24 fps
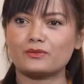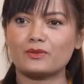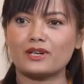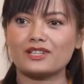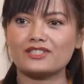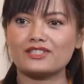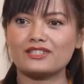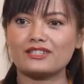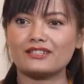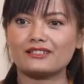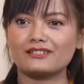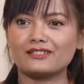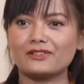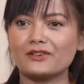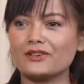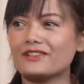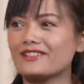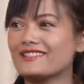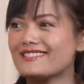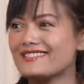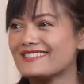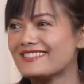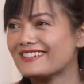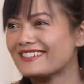But watching
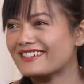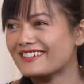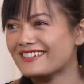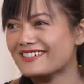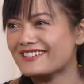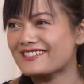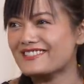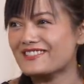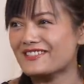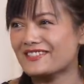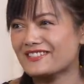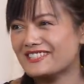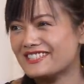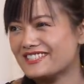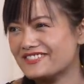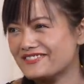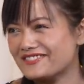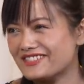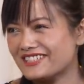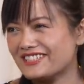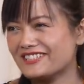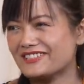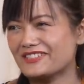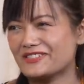local singers on
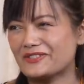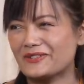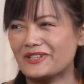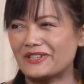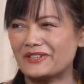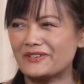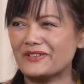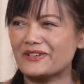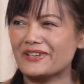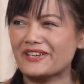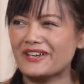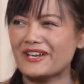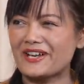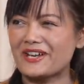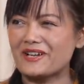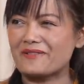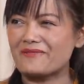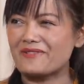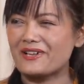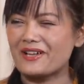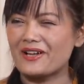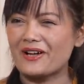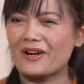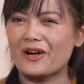TV, you know, while growing
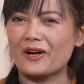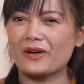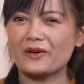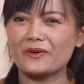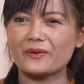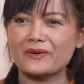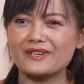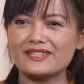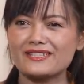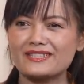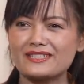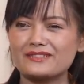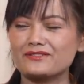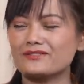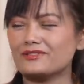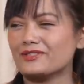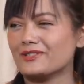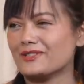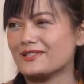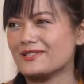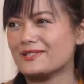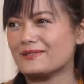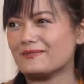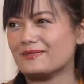up, always
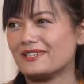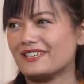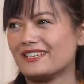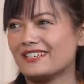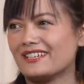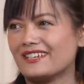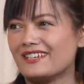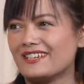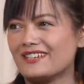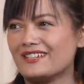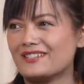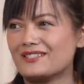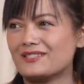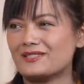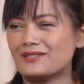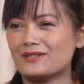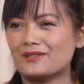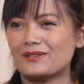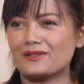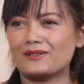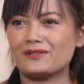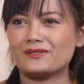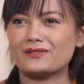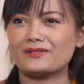influenced me.
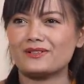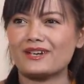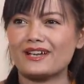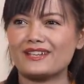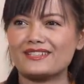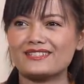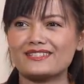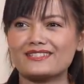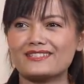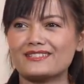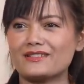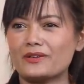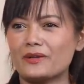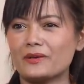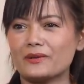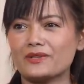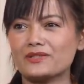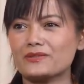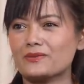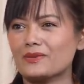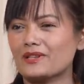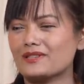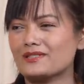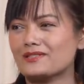So I just
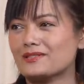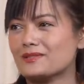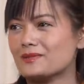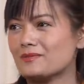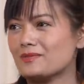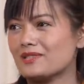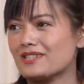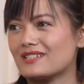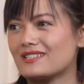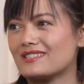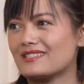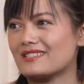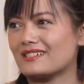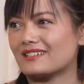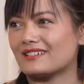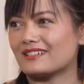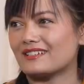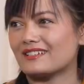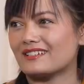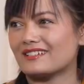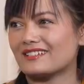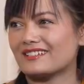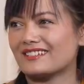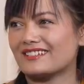always wanted to be a
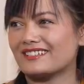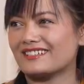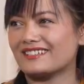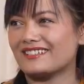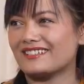singer.